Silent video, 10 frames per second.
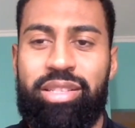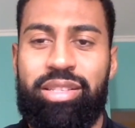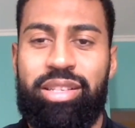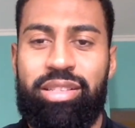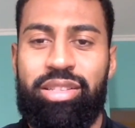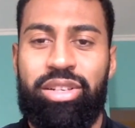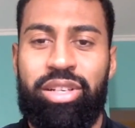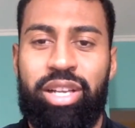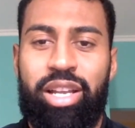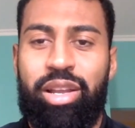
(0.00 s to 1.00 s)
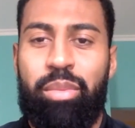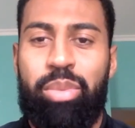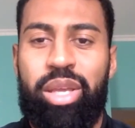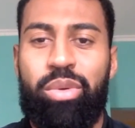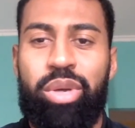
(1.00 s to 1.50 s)
since they're
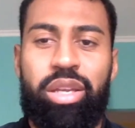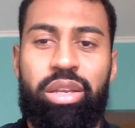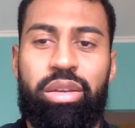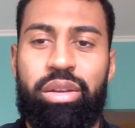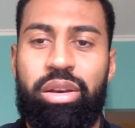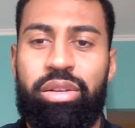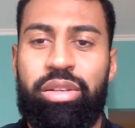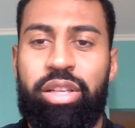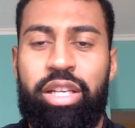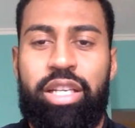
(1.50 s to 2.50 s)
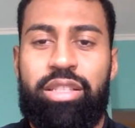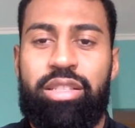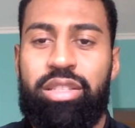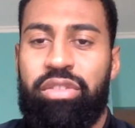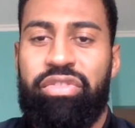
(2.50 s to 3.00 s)
pee wee,
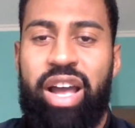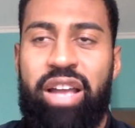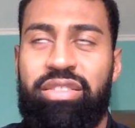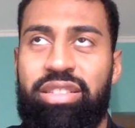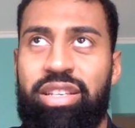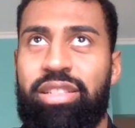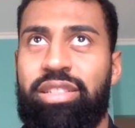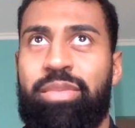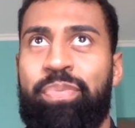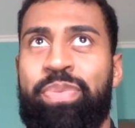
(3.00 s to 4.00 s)
since they're 5, 6.